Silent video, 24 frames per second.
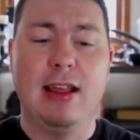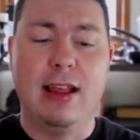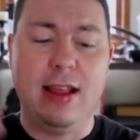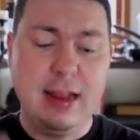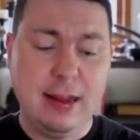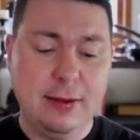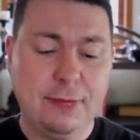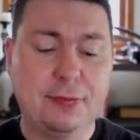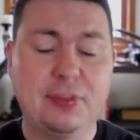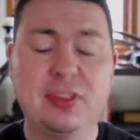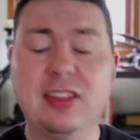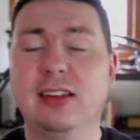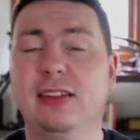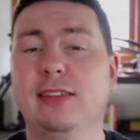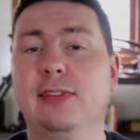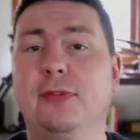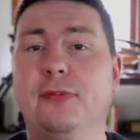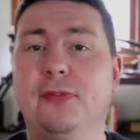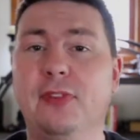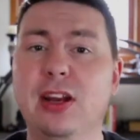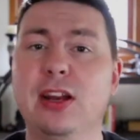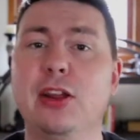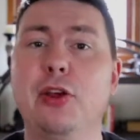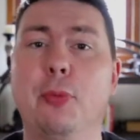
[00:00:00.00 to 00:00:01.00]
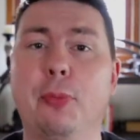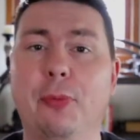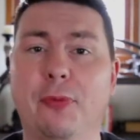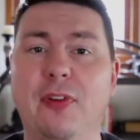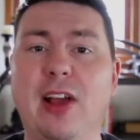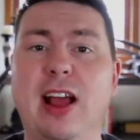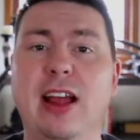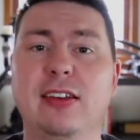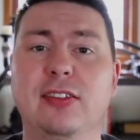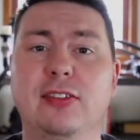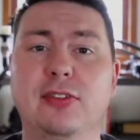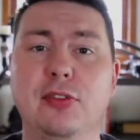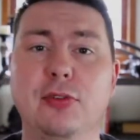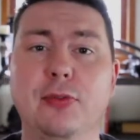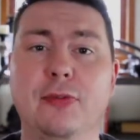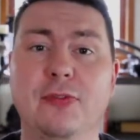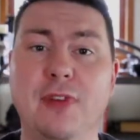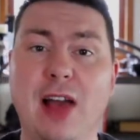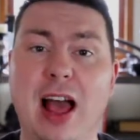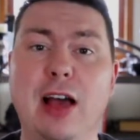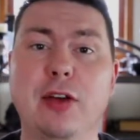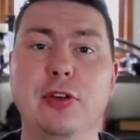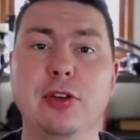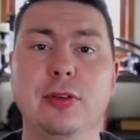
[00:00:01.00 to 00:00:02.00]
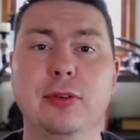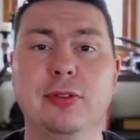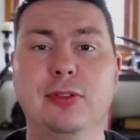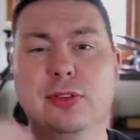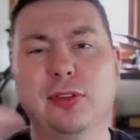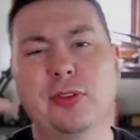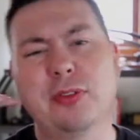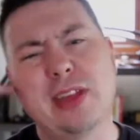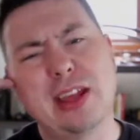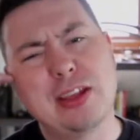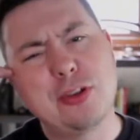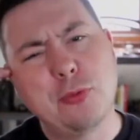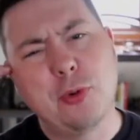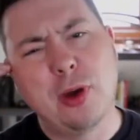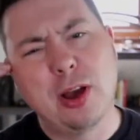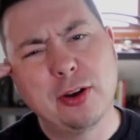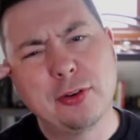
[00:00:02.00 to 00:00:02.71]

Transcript: If this video provides you value so that you